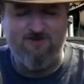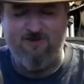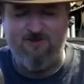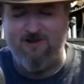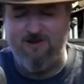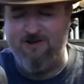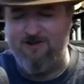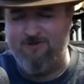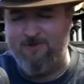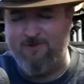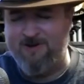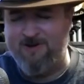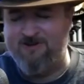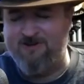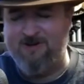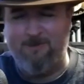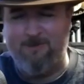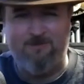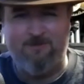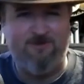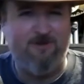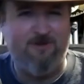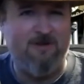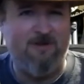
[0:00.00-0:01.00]
of this week's
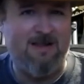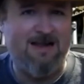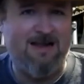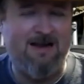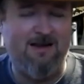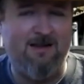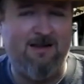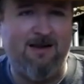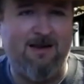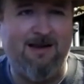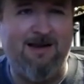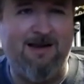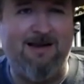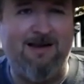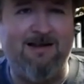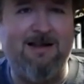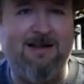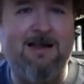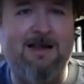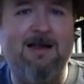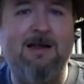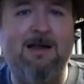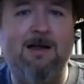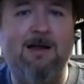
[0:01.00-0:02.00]
episode, Lie of the Land,
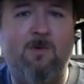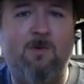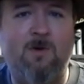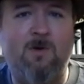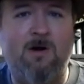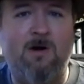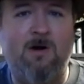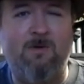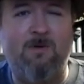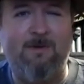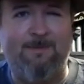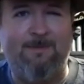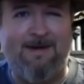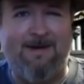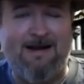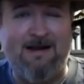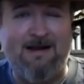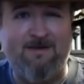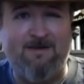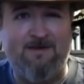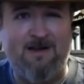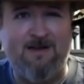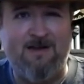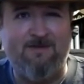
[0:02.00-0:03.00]
where we might
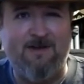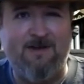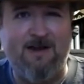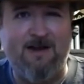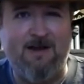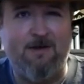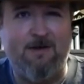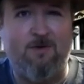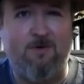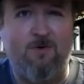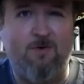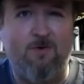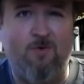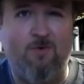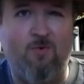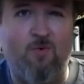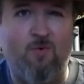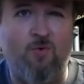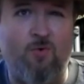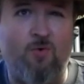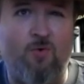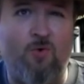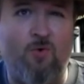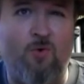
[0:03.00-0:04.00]
even have a
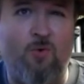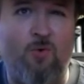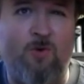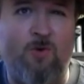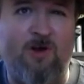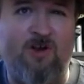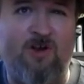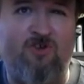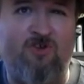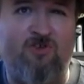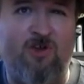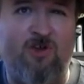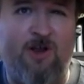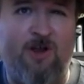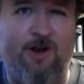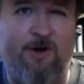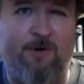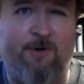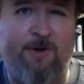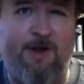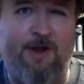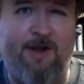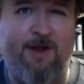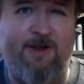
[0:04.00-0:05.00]

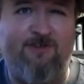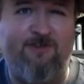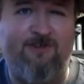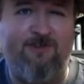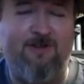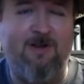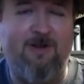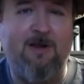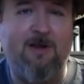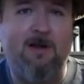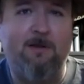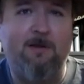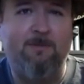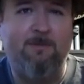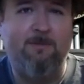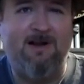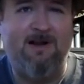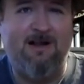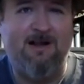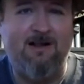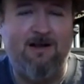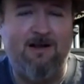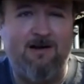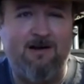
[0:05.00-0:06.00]
regeneration. But
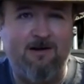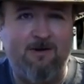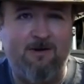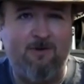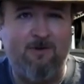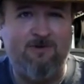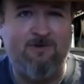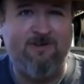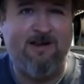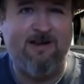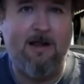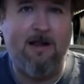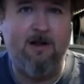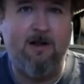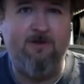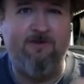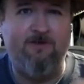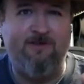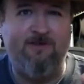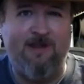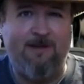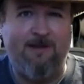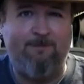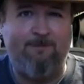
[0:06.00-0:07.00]
everyone's like, how
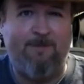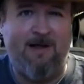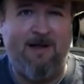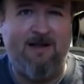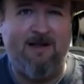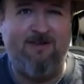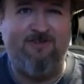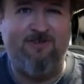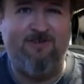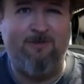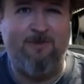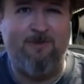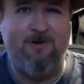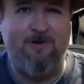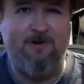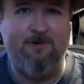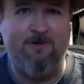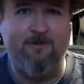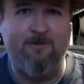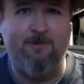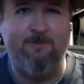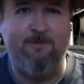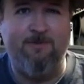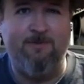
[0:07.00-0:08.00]
is that possible
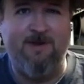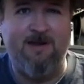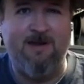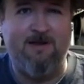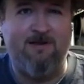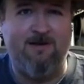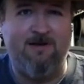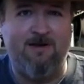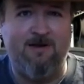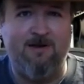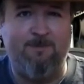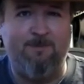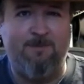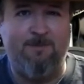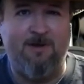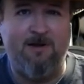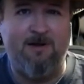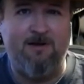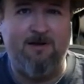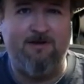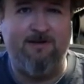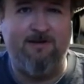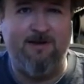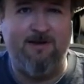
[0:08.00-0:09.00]
when Peter
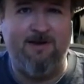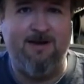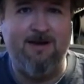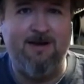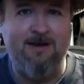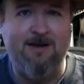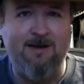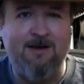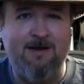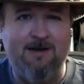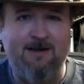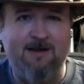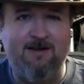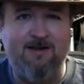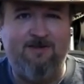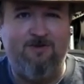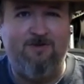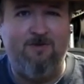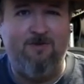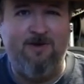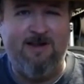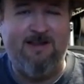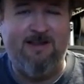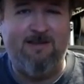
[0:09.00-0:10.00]
Capaldi is
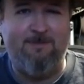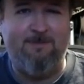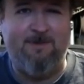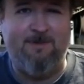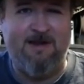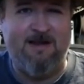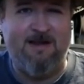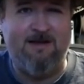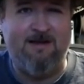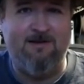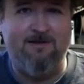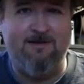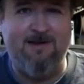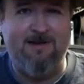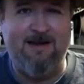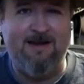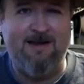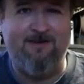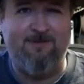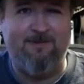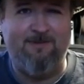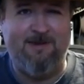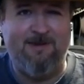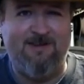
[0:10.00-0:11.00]
going to be in
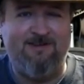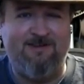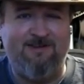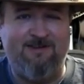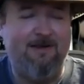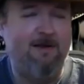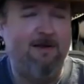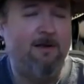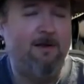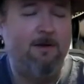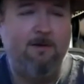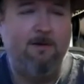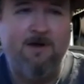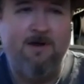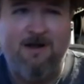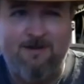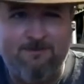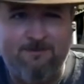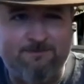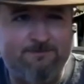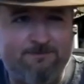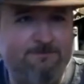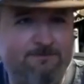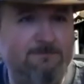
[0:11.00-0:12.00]
Christmas?
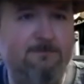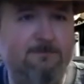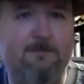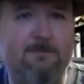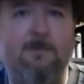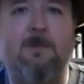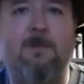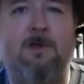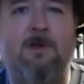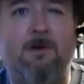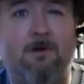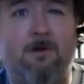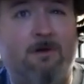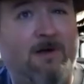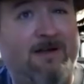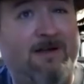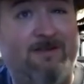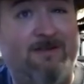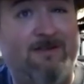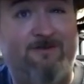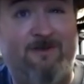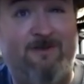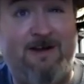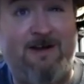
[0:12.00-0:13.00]
Well,
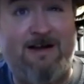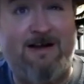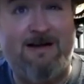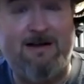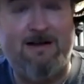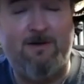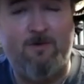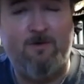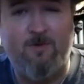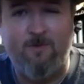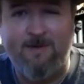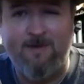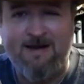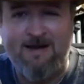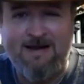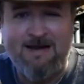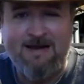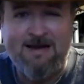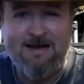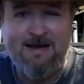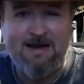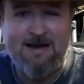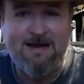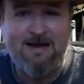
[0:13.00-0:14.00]
have to find out, won't we?
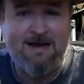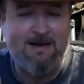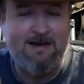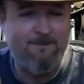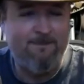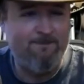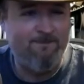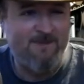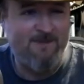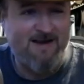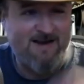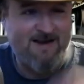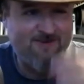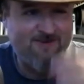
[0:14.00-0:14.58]
Like I